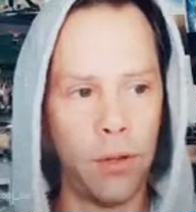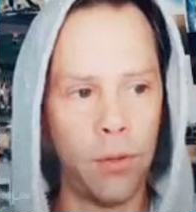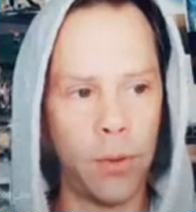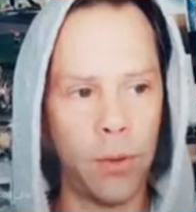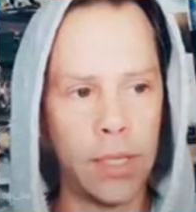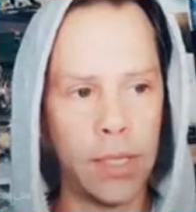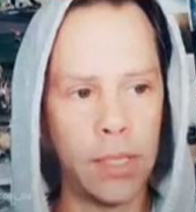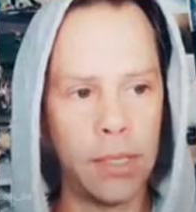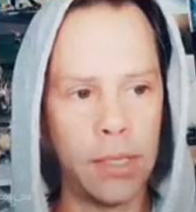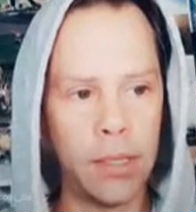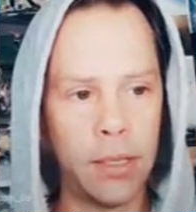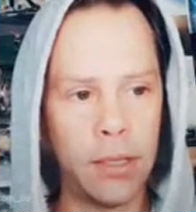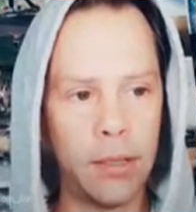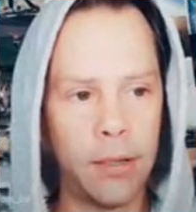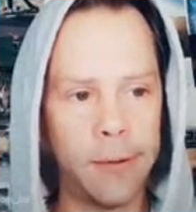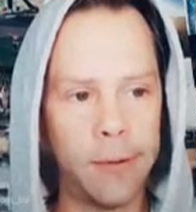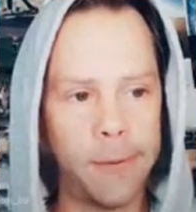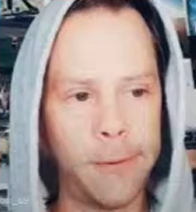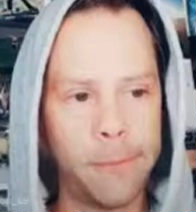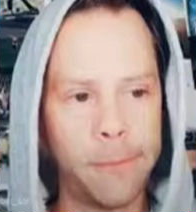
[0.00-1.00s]
what's it?
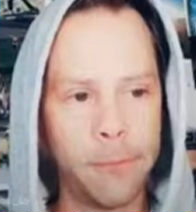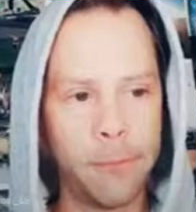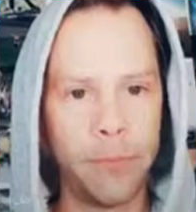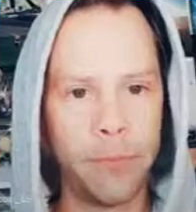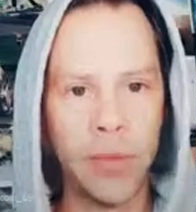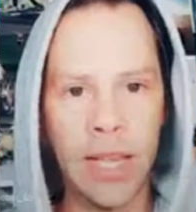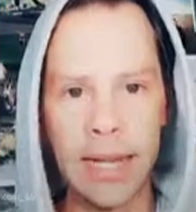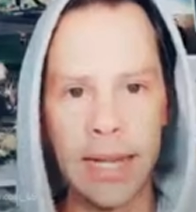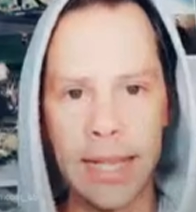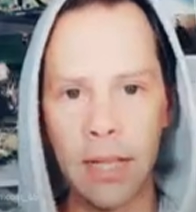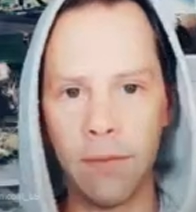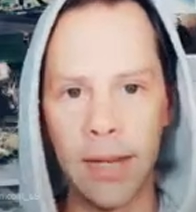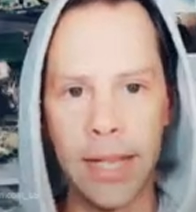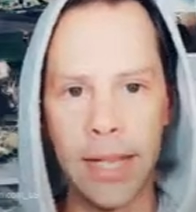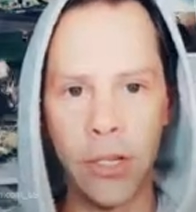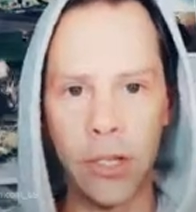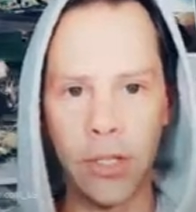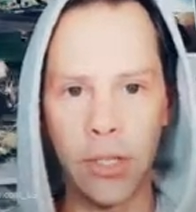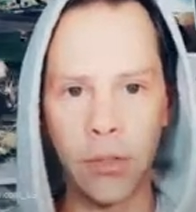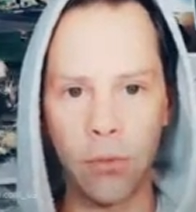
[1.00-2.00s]
League of
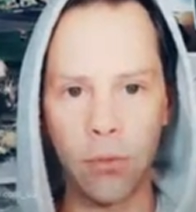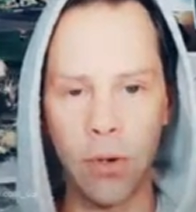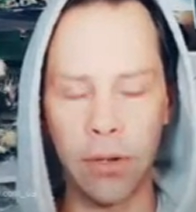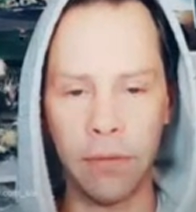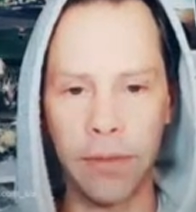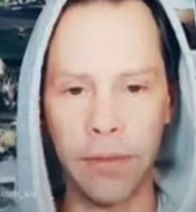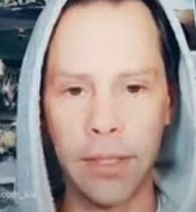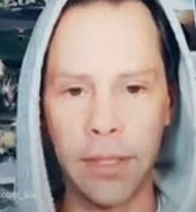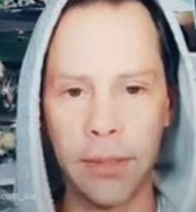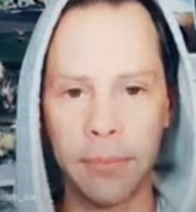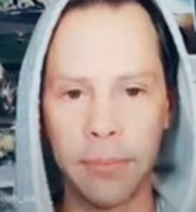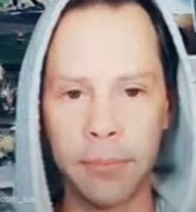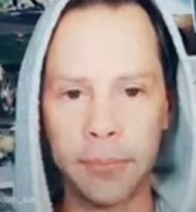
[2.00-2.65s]
Legends Rift.